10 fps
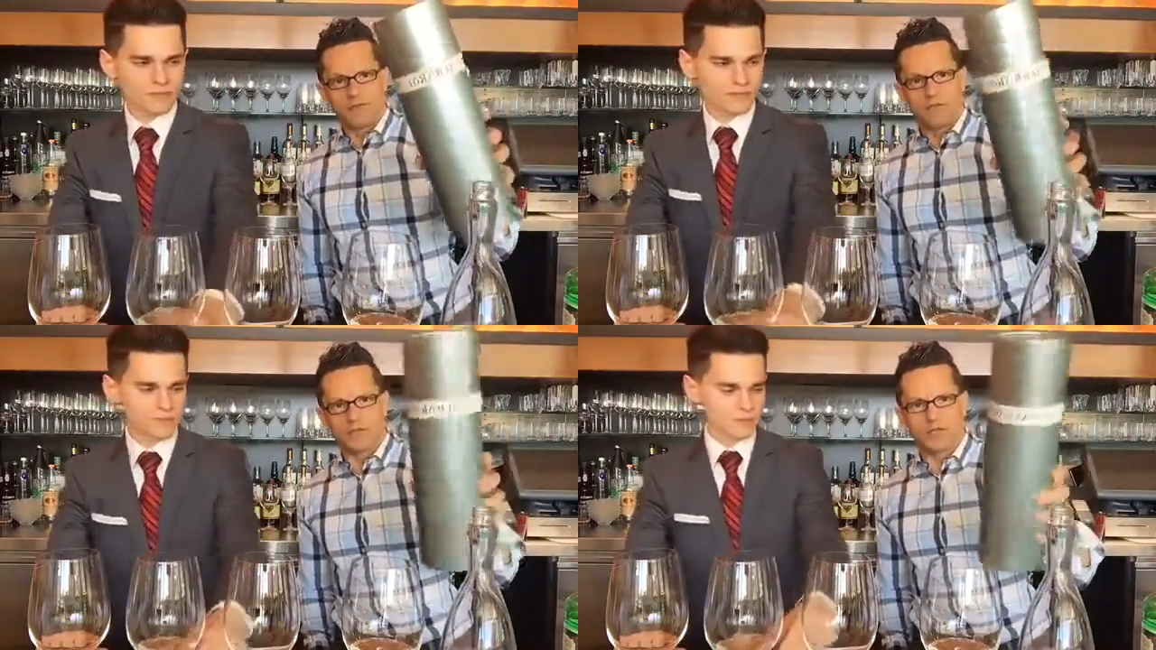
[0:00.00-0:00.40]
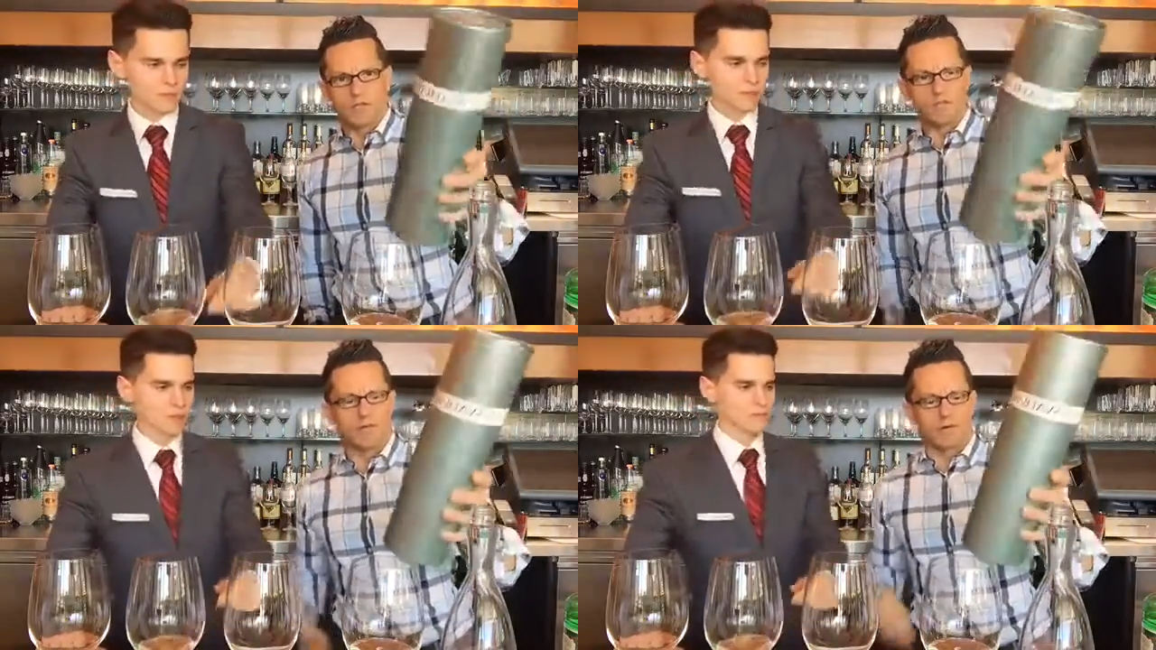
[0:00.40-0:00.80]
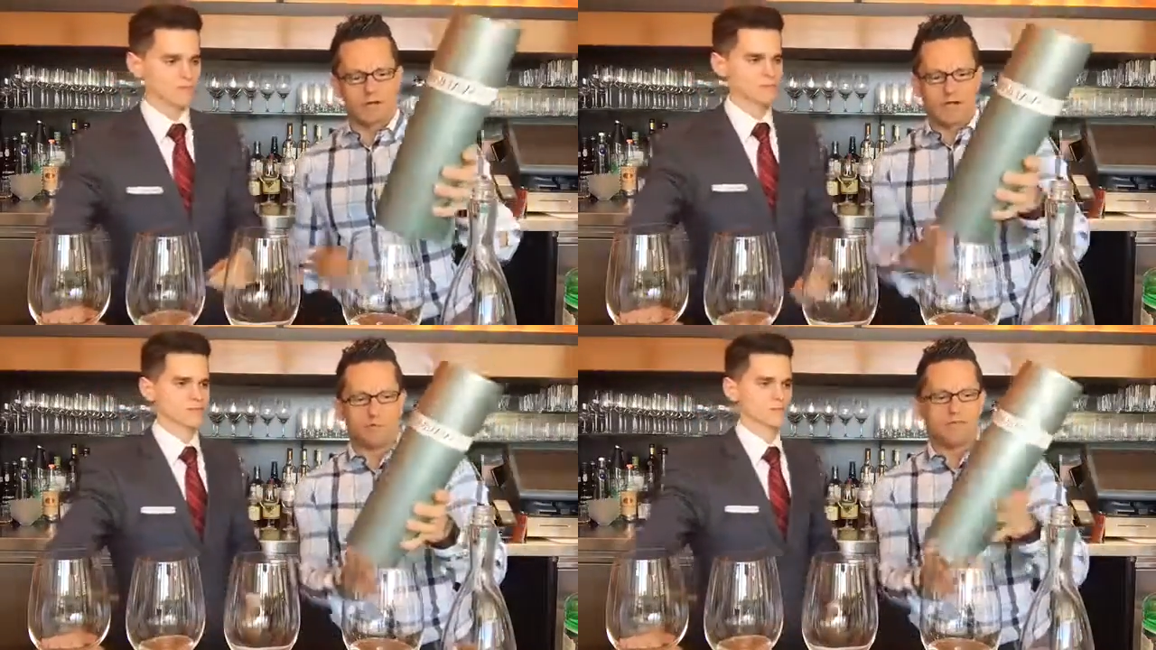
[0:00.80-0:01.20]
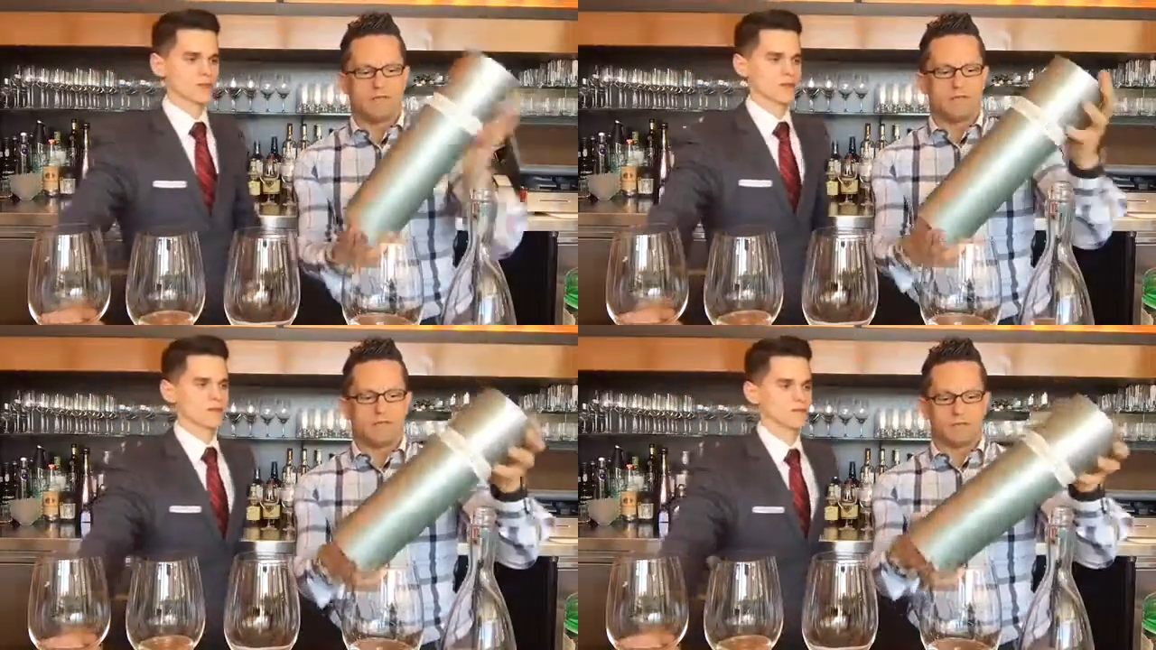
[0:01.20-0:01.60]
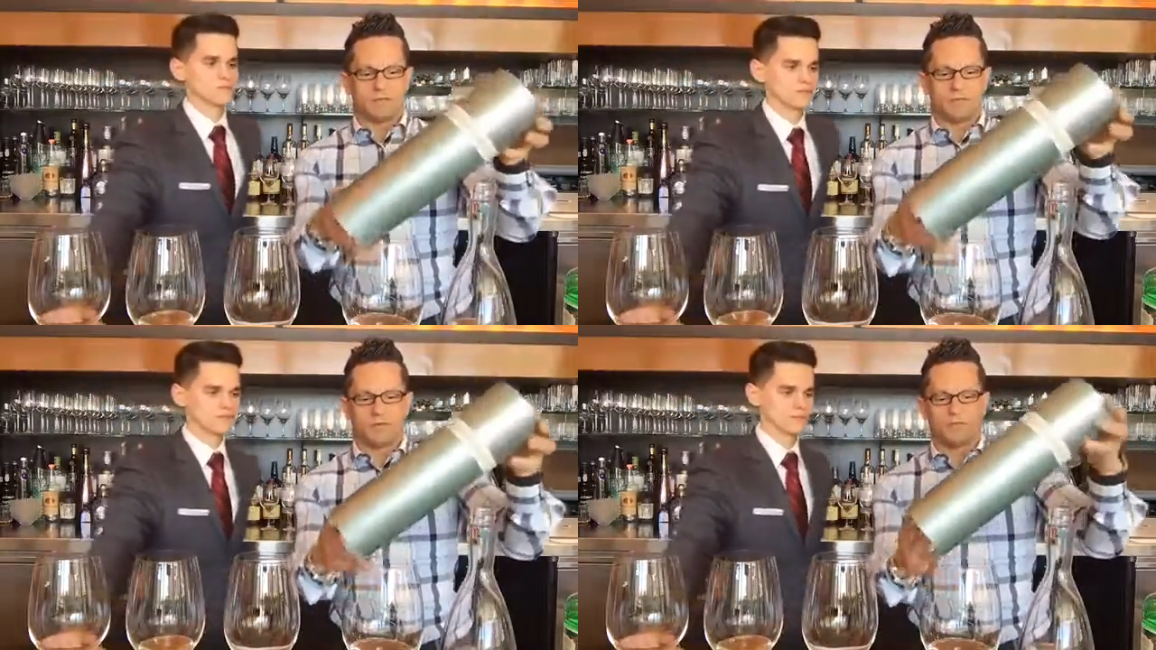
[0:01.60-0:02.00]
Speaker 1: shape here when it comes in this
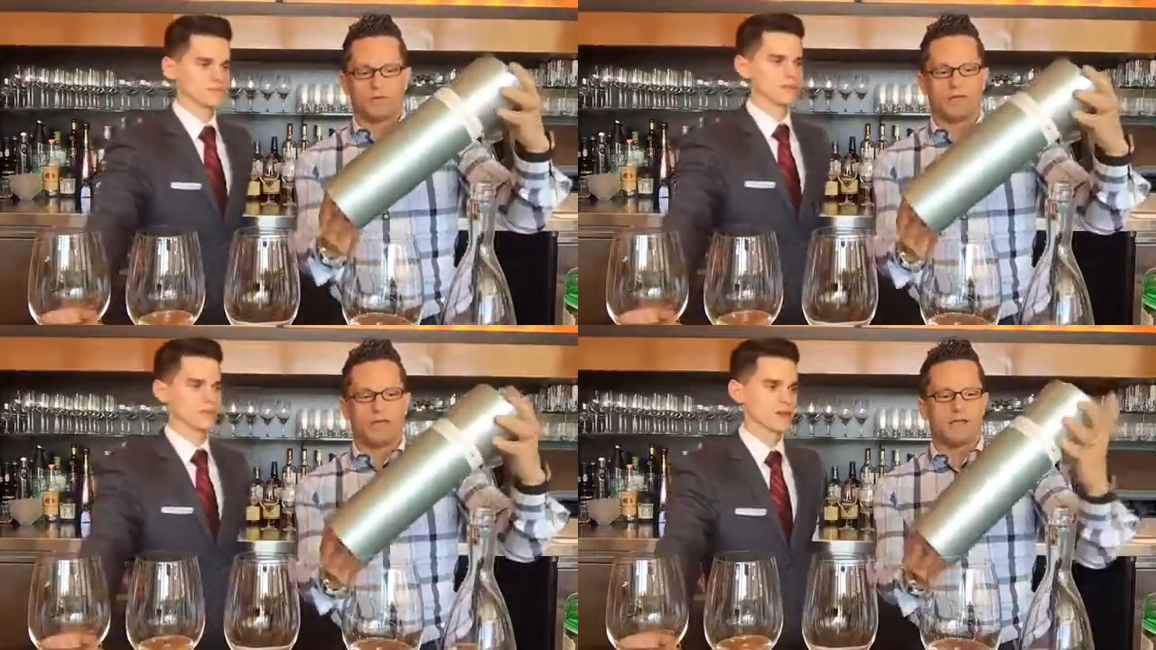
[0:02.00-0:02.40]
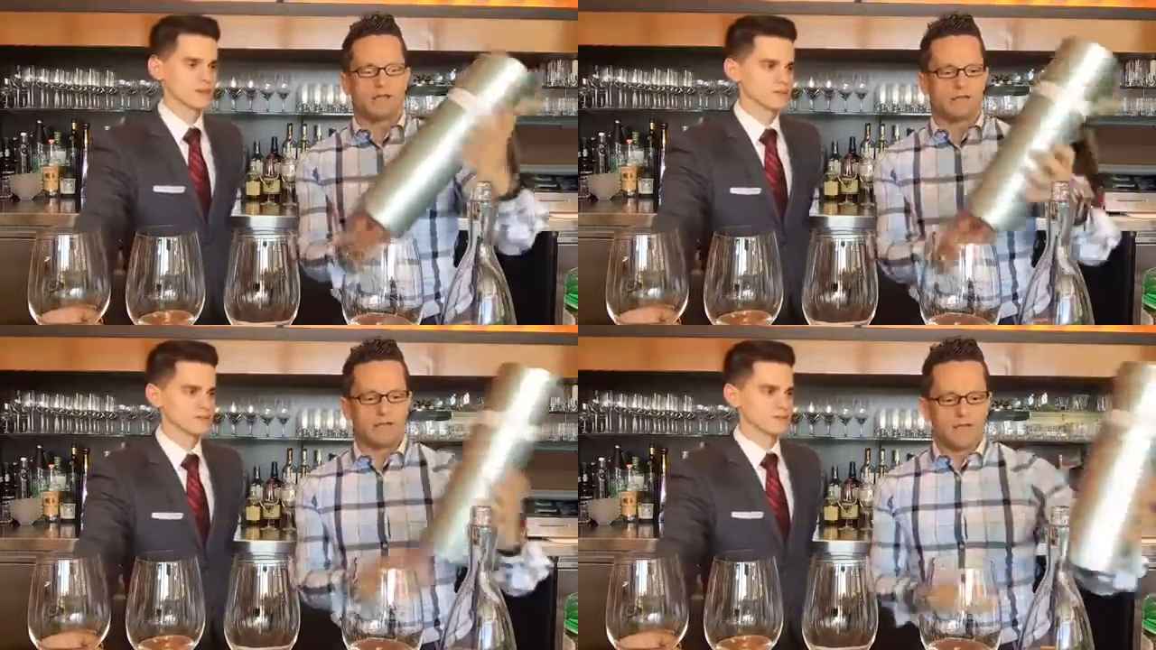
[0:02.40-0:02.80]
beautiful case.